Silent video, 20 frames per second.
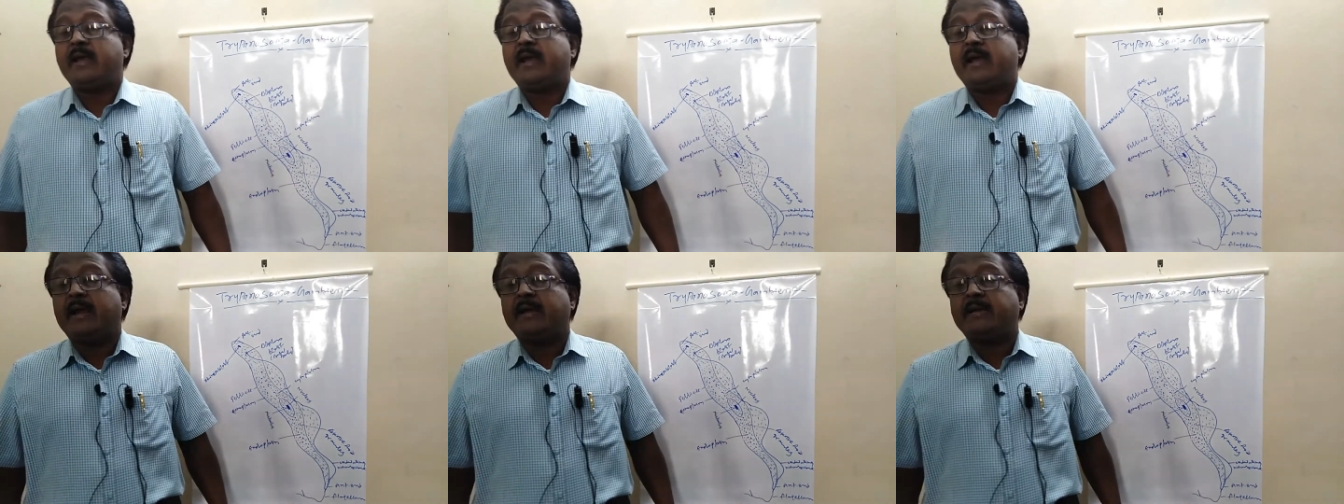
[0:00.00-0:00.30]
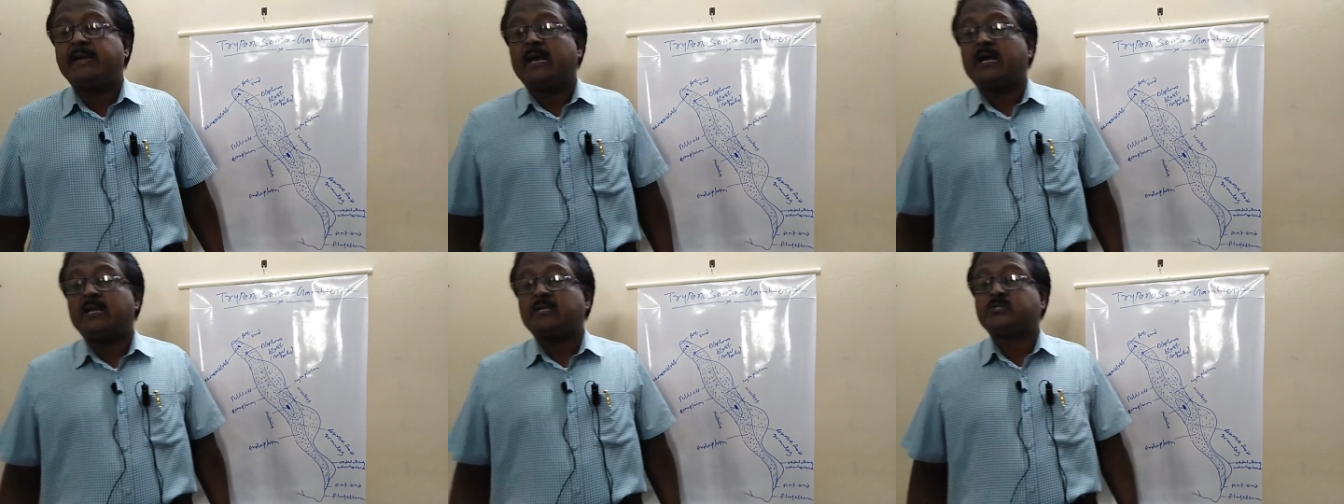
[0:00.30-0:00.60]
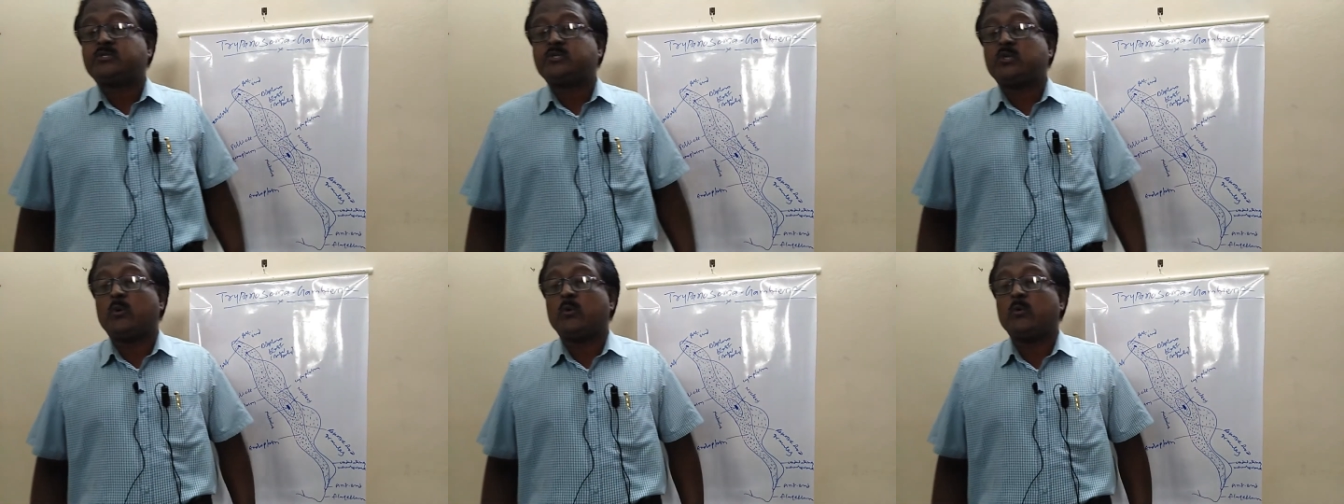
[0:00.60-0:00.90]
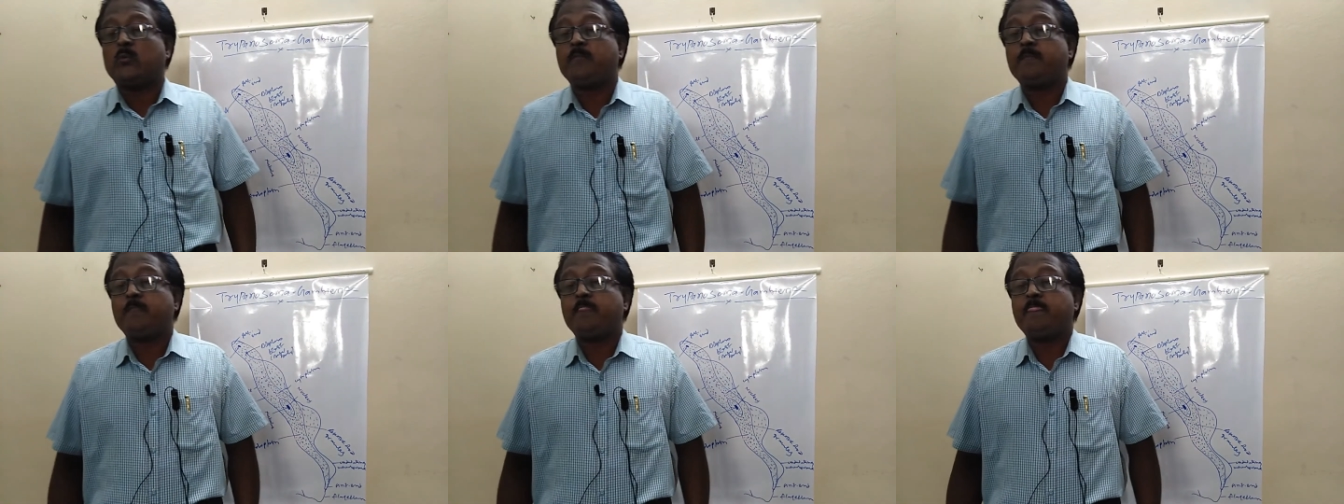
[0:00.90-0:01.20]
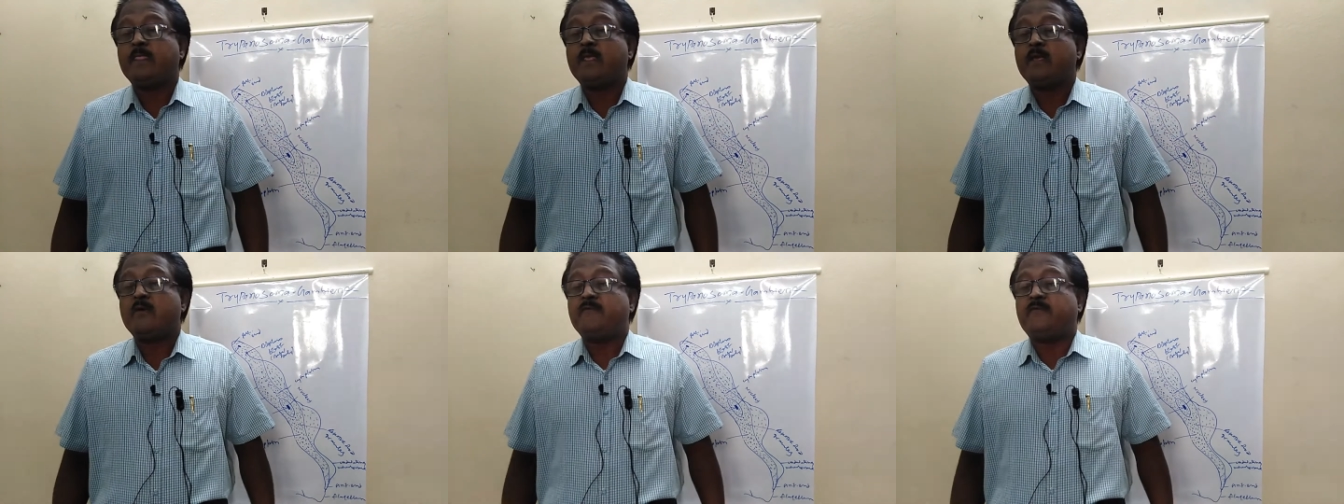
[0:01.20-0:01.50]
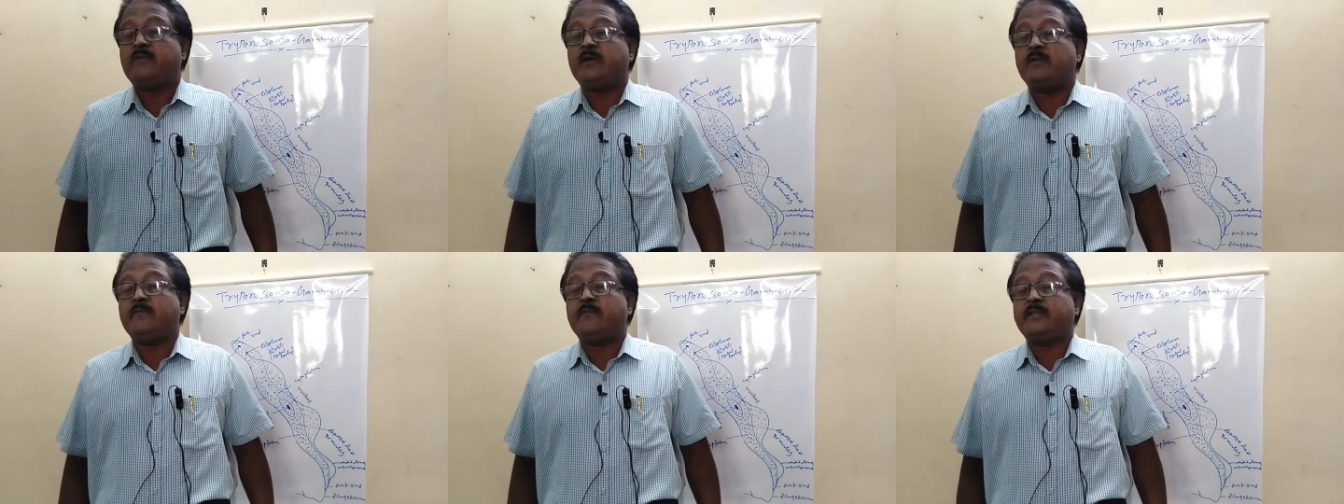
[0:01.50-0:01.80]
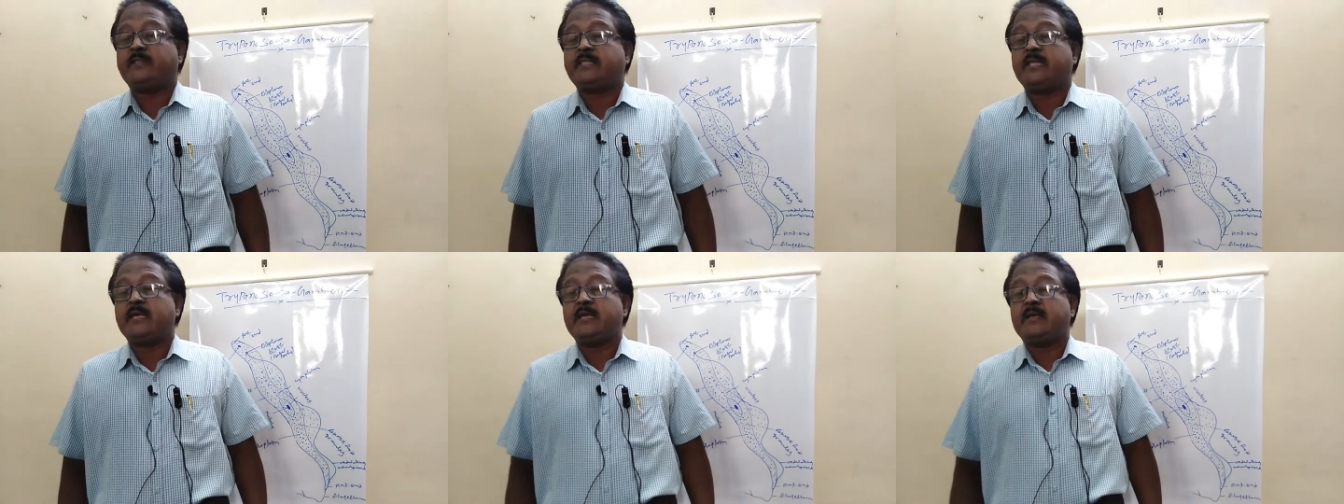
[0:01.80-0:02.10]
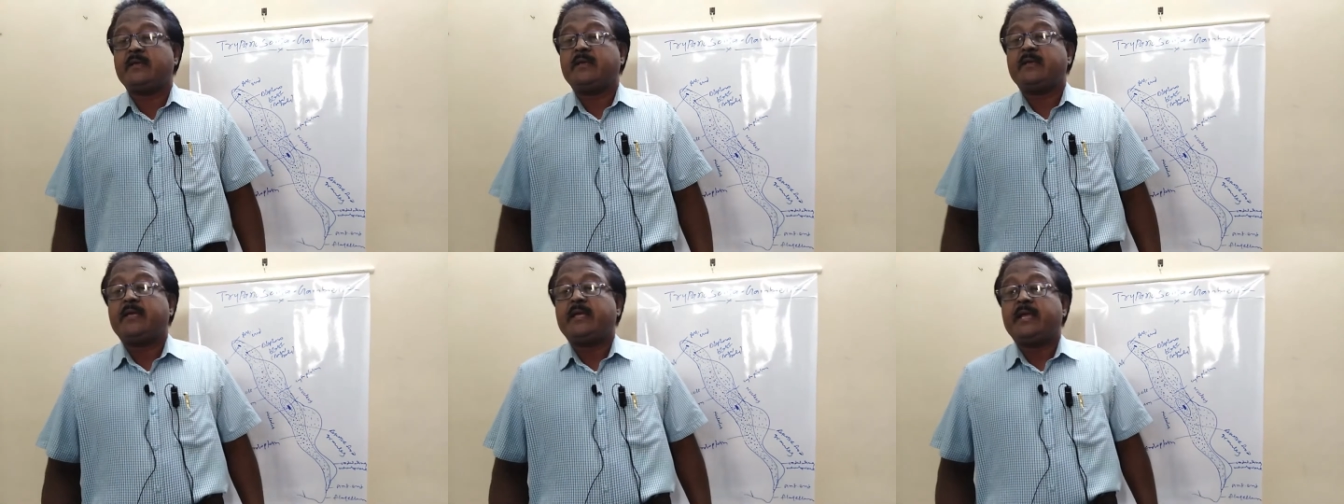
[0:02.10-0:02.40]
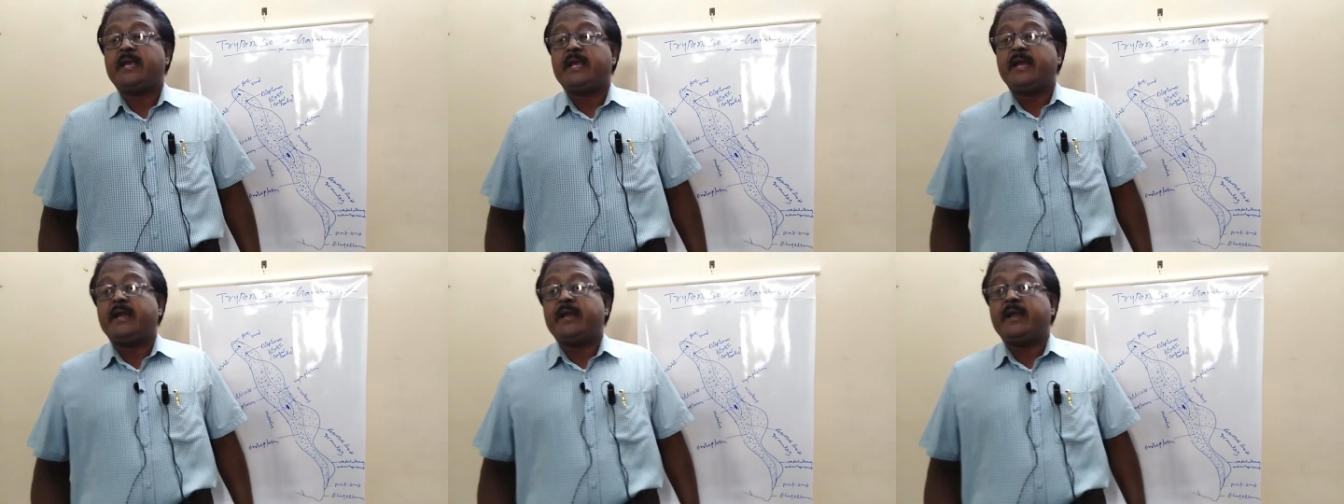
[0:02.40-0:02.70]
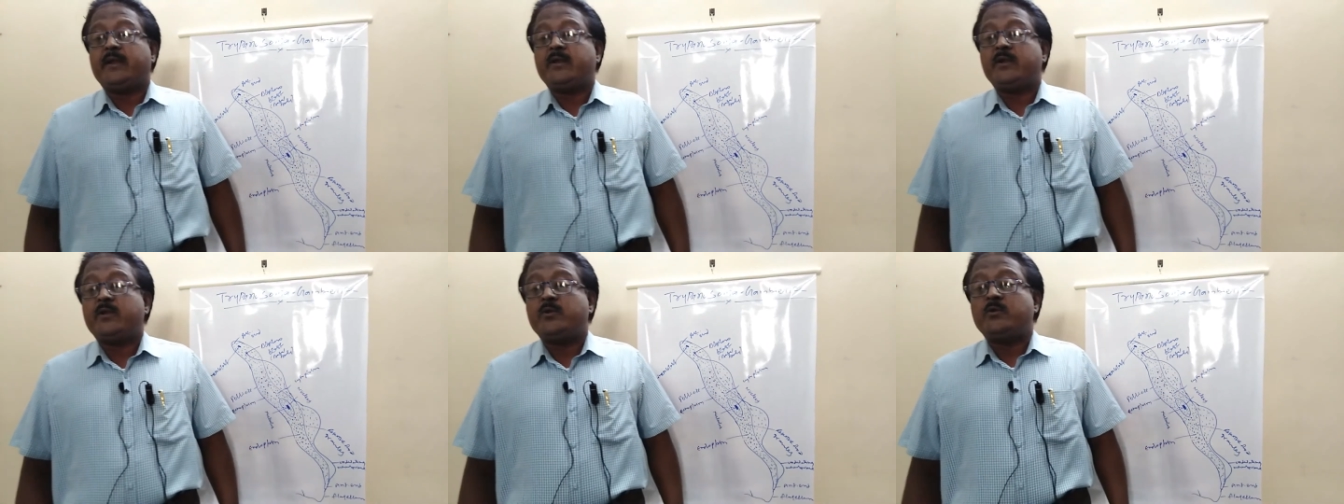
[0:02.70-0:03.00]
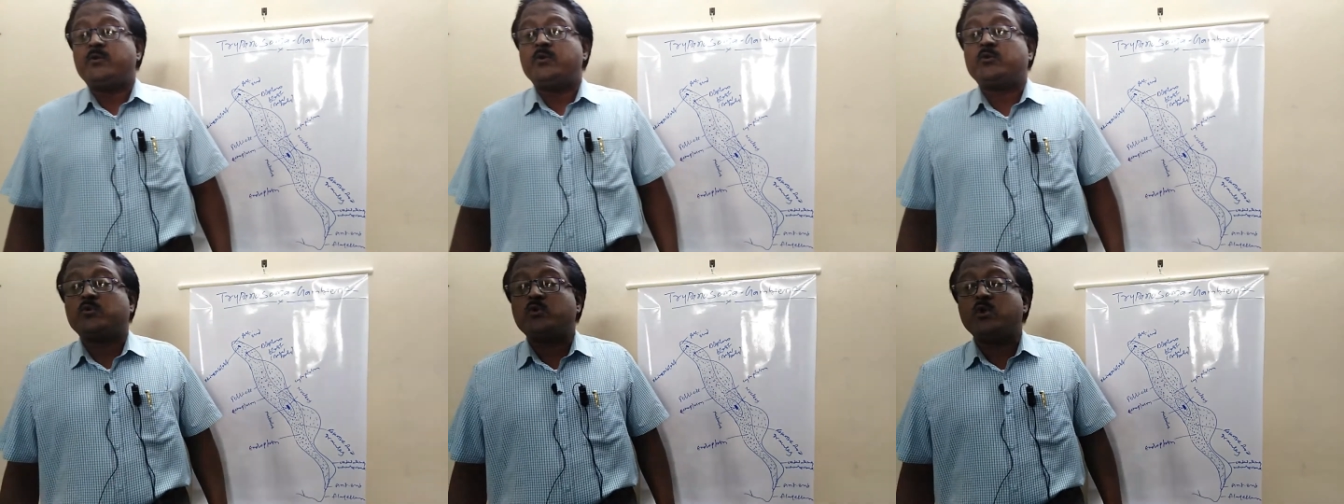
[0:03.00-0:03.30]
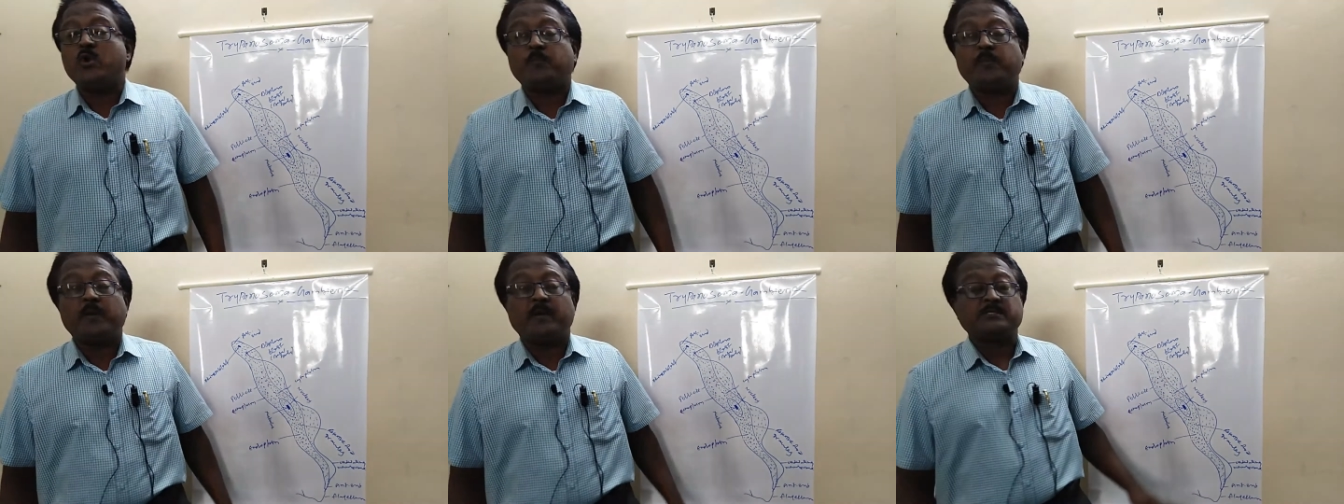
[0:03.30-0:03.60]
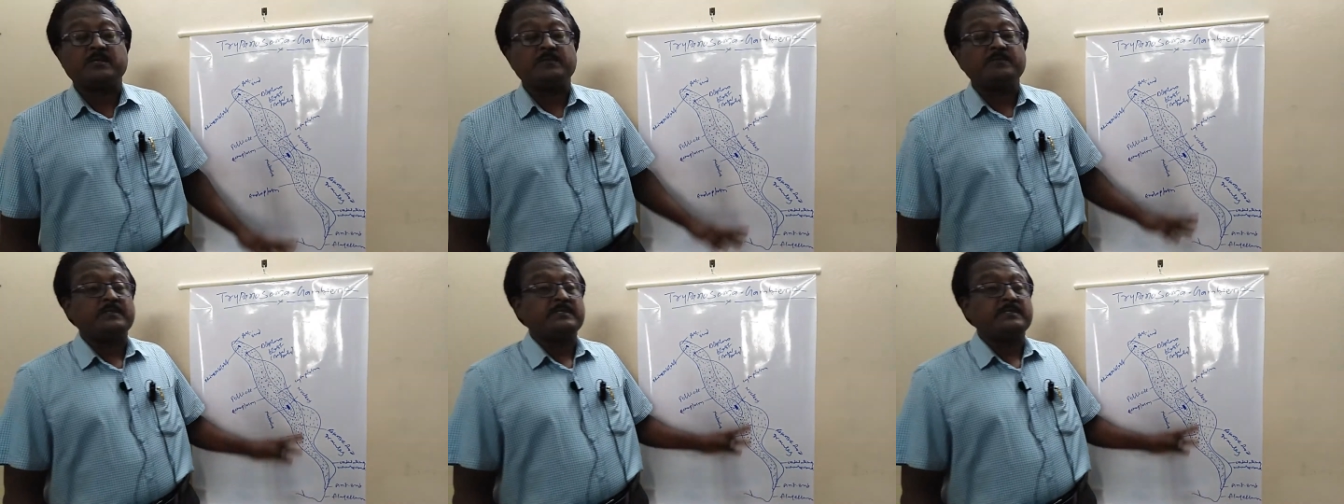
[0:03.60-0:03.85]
and also filled with a nucleoplasm.